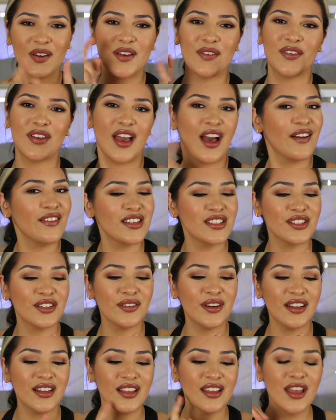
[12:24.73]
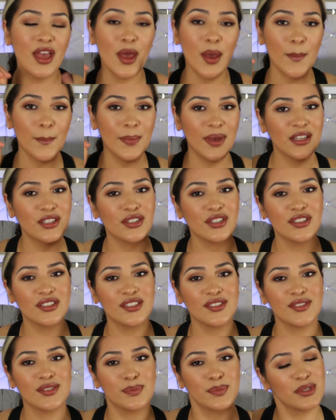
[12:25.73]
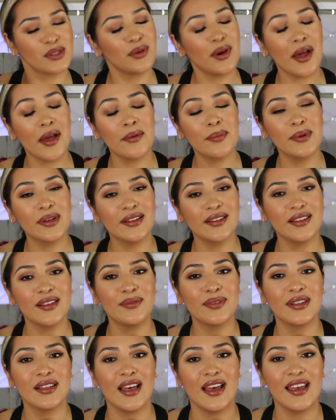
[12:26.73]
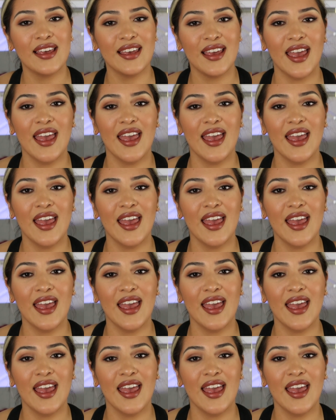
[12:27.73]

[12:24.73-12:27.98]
If you haven't already, make sure to subscribe, leave a like,